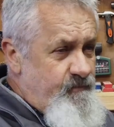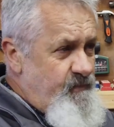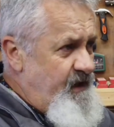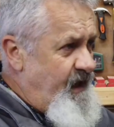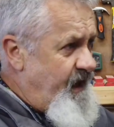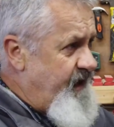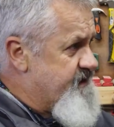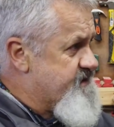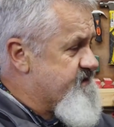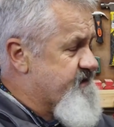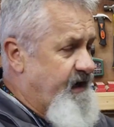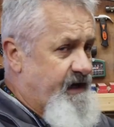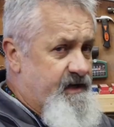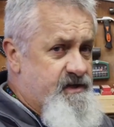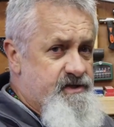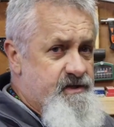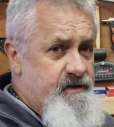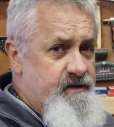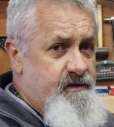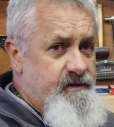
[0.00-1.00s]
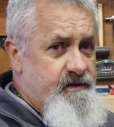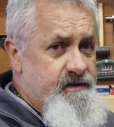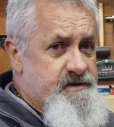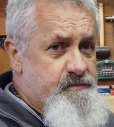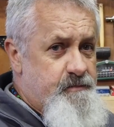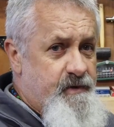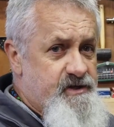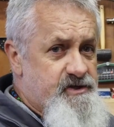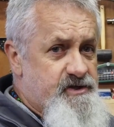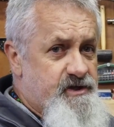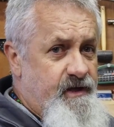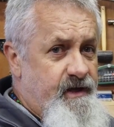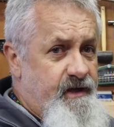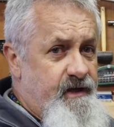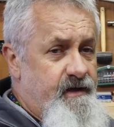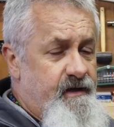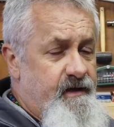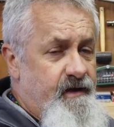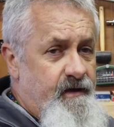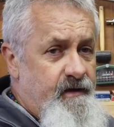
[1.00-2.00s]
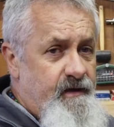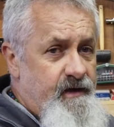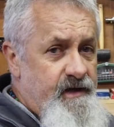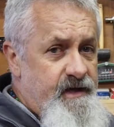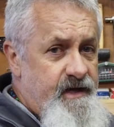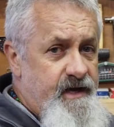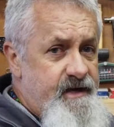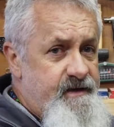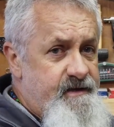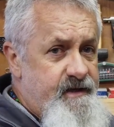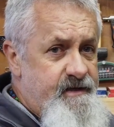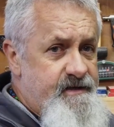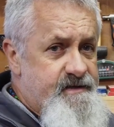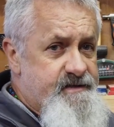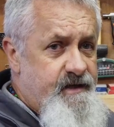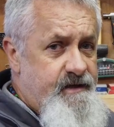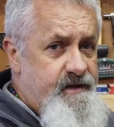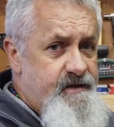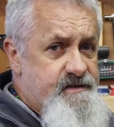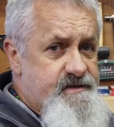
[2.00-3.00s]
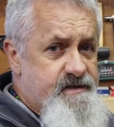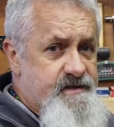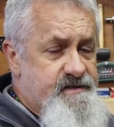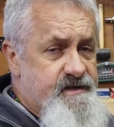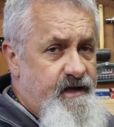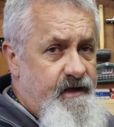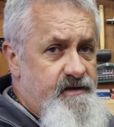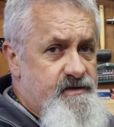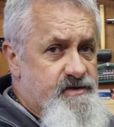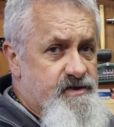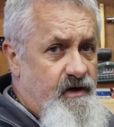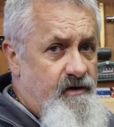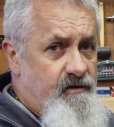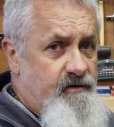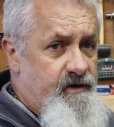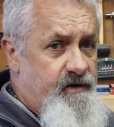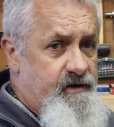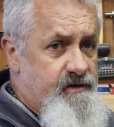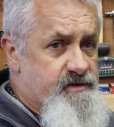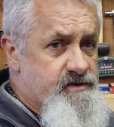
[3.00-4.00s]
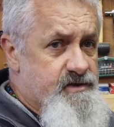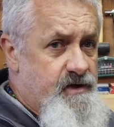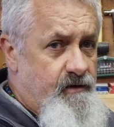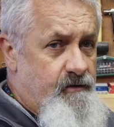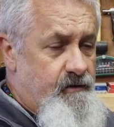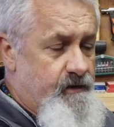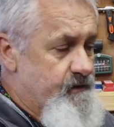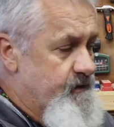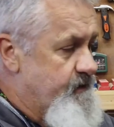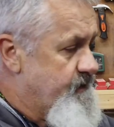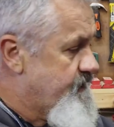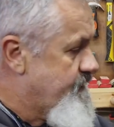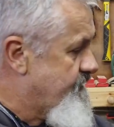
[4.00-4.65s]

the extraction, especially heating sensors and so on and so on.